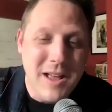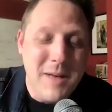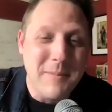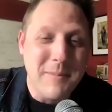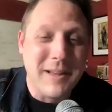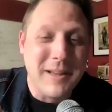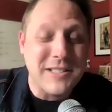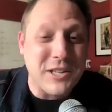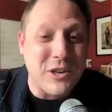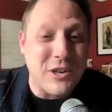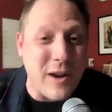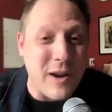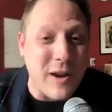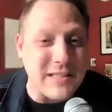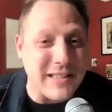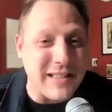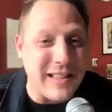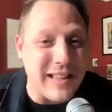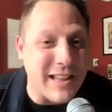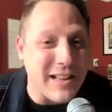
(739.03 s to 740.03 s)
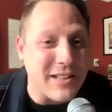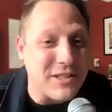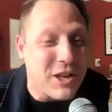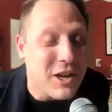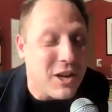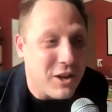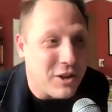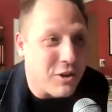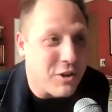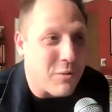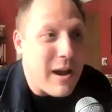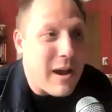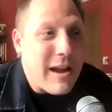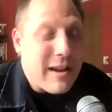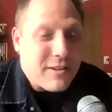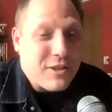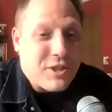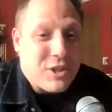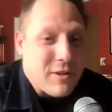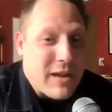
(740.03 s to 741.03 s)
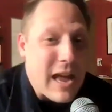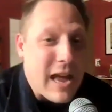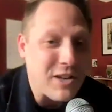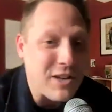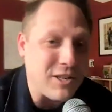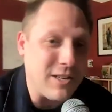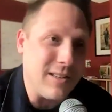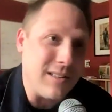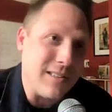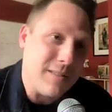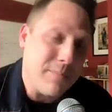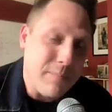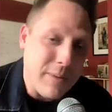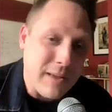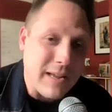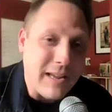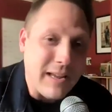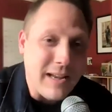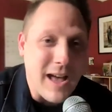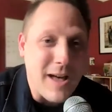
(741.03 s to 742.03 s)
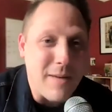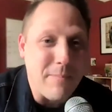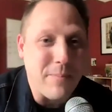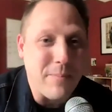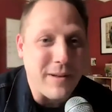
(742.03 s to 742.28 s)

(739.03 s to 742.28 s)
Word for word: Because the crazy thing is, you're right, geocaching is picking up,